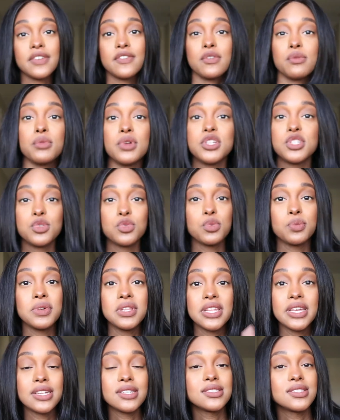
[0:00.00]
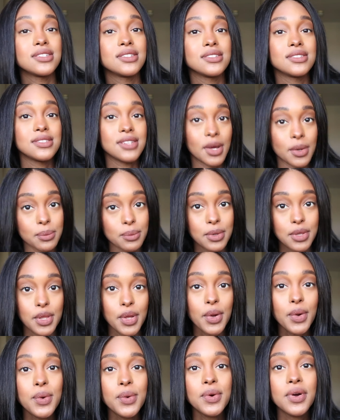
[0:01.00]
information will be linked down
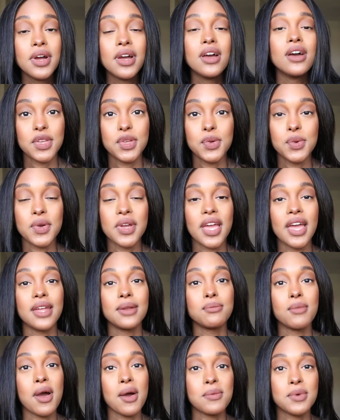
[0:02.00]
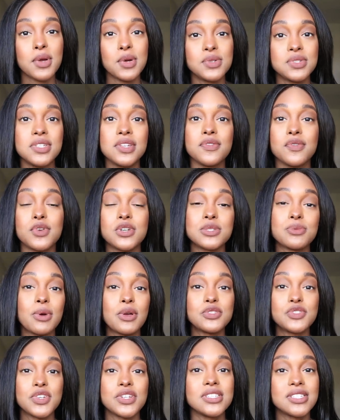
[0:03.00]
below. Thank you again, Mom Cozy, for
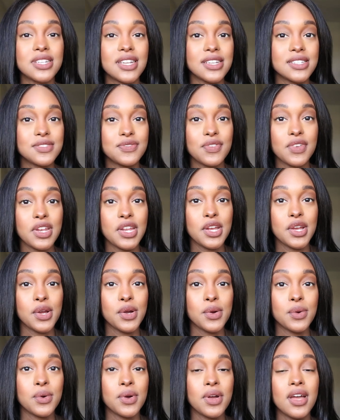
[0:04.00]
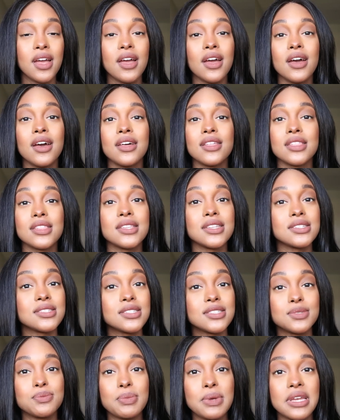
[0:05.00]
sponsoring today's video. This
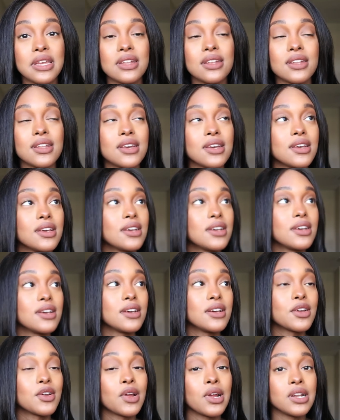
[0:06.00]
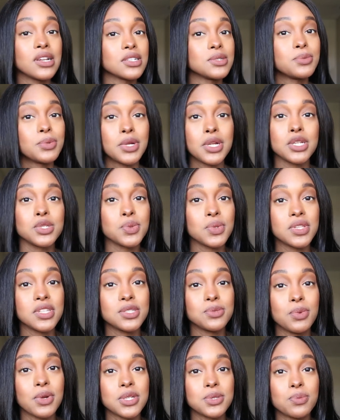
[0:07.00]
has been a great experience with
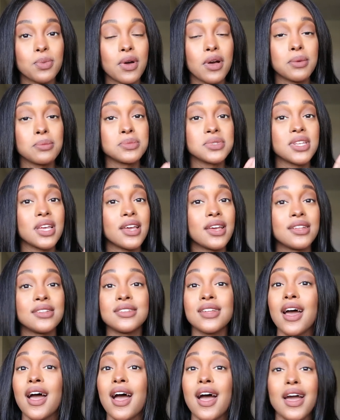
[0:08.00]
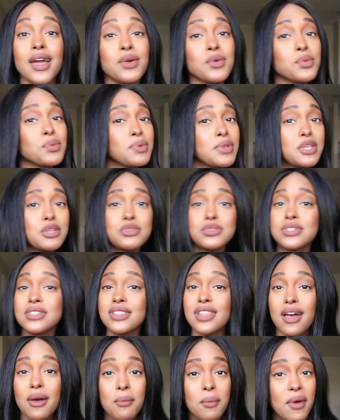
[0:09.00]
these breast pumps, and I've been
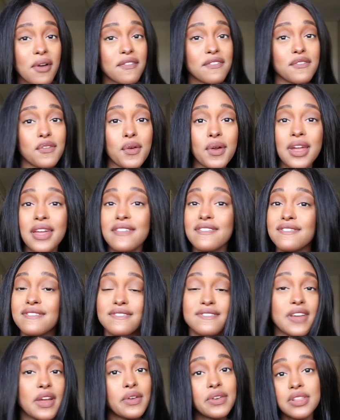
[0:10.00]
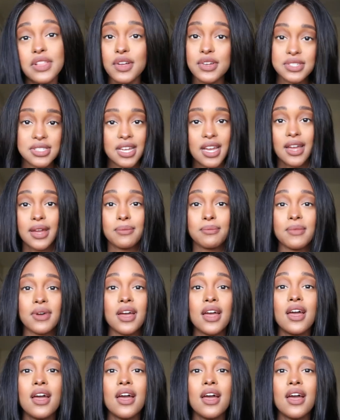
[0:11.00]
using them for a very long time.